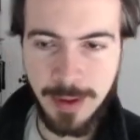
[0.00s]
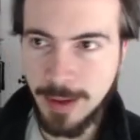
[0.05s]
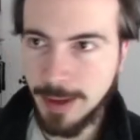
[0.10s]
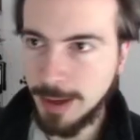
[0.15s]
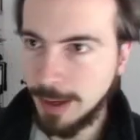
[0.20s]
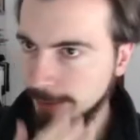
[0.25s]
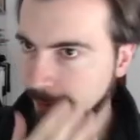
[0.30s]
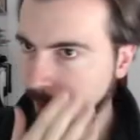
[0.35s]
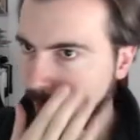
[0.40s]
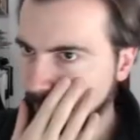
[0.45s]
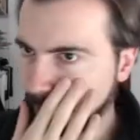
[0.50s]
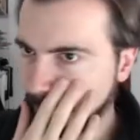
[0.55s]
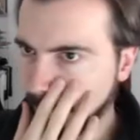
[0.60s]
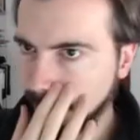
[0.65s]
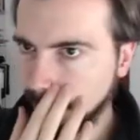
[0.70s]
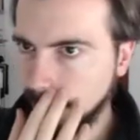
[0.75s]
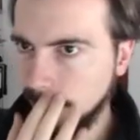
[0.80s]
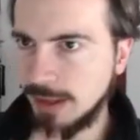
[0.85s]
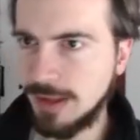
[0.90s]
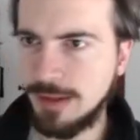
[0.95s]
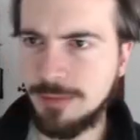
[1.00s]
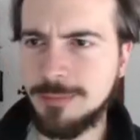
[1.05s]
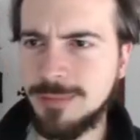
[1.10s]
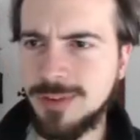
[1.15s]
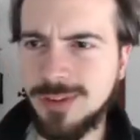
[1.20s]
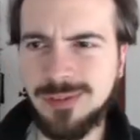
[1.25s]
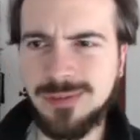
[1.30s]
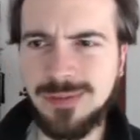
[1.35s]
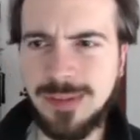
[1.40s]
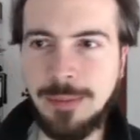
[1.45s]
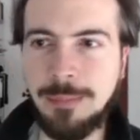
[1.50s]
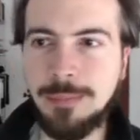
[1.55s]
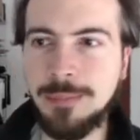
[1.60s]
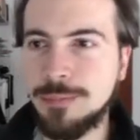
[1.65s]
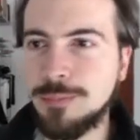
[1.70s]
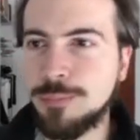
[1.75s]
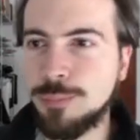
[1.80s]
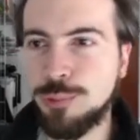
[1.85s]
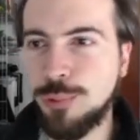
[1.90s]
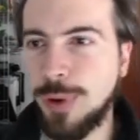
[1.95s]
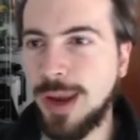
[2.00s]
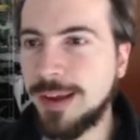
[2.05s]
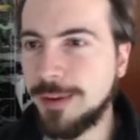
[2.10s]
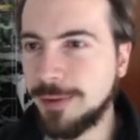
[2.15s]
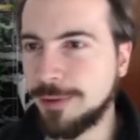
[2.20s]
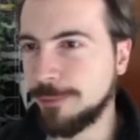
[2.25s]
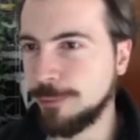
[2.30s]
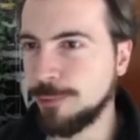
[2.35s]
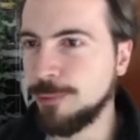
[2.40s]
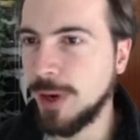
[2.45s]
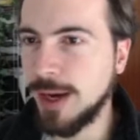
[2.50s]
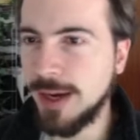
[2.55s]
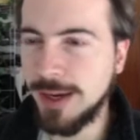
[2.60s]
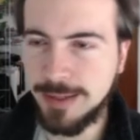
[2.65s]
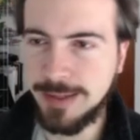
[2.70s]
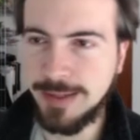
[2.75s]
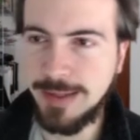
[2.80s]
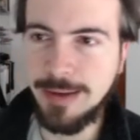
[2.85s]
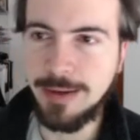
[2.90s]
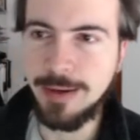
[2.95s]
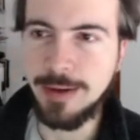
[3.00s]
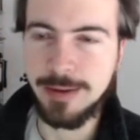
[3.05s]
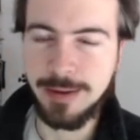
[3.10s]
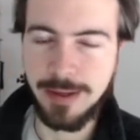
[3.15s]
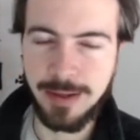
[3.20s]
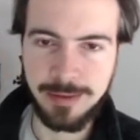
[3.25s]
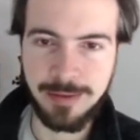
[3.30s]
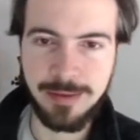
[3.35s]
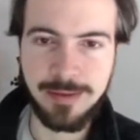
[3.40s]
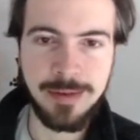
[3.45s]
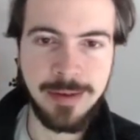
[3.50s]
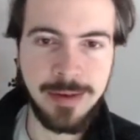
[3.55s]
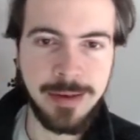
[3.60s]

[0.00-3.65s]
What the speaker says: And that has been really sort of the breakthrough idea that